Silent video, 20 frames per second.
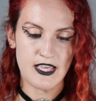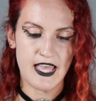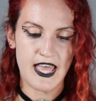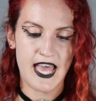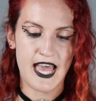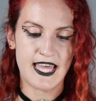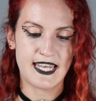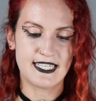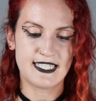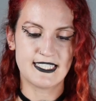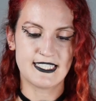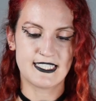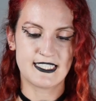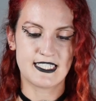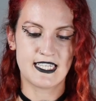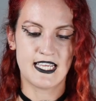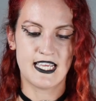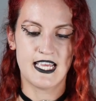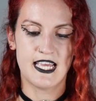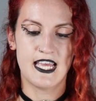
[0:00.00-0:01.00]
And
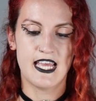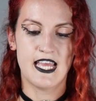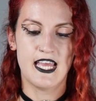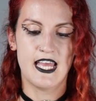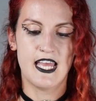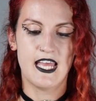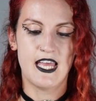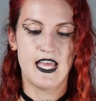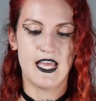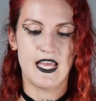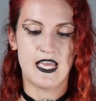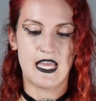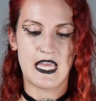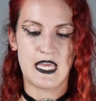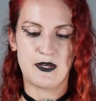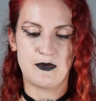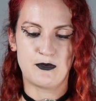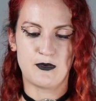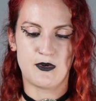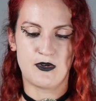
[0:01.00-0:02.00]

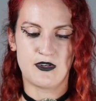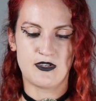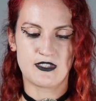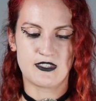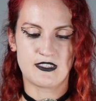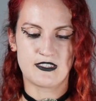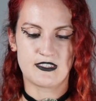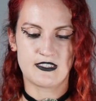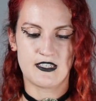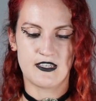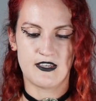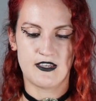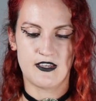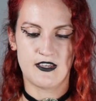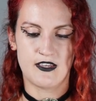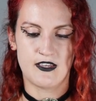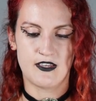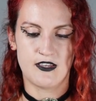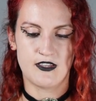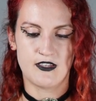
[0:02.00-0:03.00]
it was
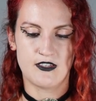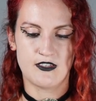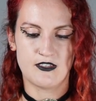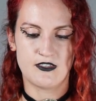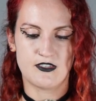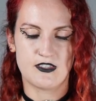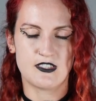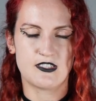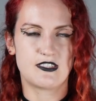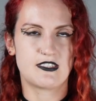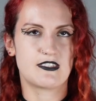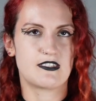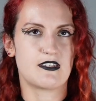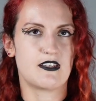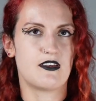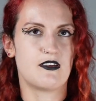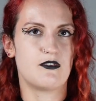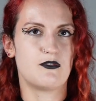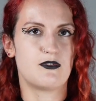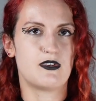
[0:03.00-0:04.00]
just
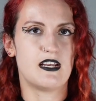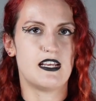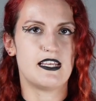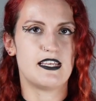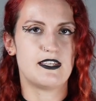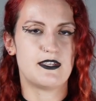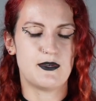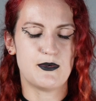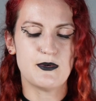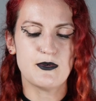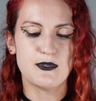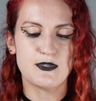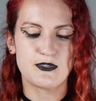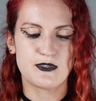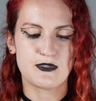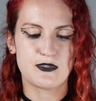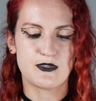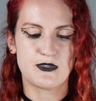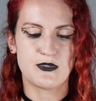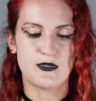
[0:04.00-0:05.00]
really
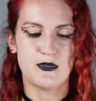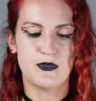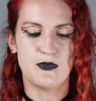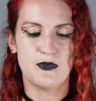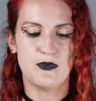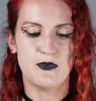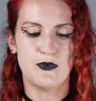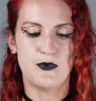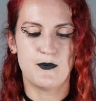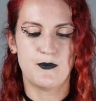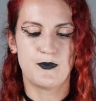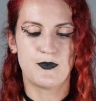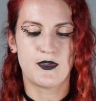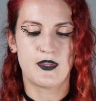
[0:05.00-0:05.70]
used to